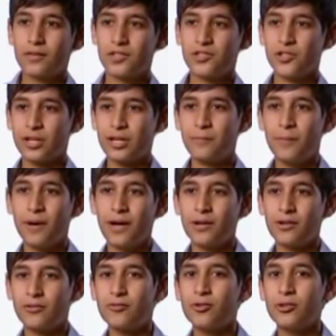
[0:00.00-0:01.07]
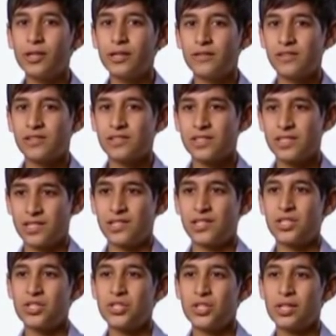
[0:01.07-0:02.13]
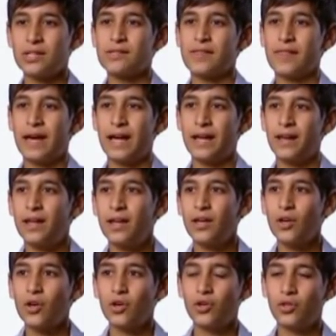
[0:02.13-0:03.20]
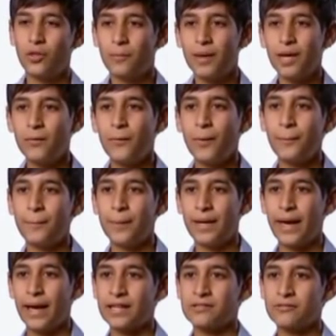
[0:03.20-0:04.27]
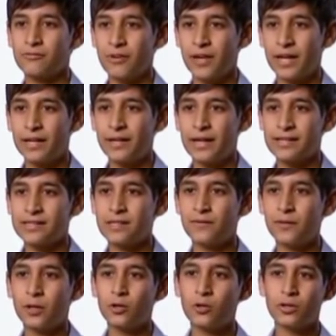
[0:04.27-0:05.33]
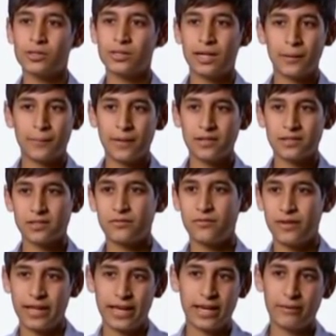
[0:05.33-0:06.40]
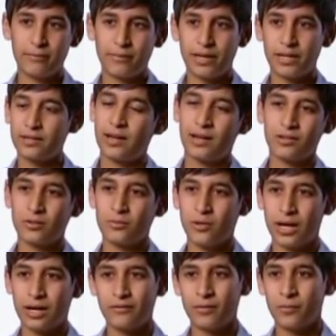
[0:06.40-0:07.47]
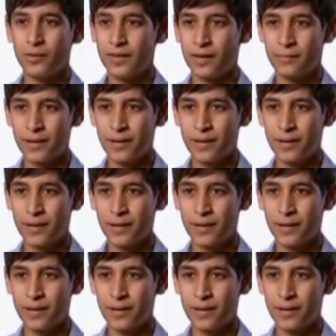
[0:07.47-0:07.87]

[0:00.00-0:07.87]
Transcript: The tricky part of cooking this dish is that the meat won't be as red as if you cooked a piece of lamb in a normal oven without